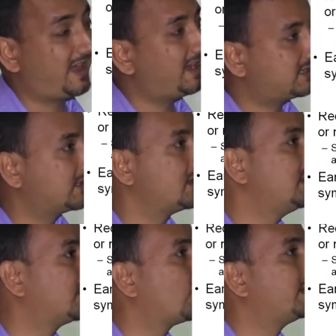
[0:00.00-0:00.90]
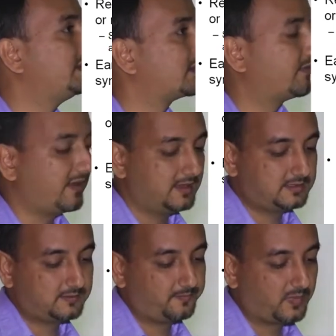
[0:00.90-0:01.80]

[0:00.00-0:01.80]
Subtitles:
at or near 1 year of age.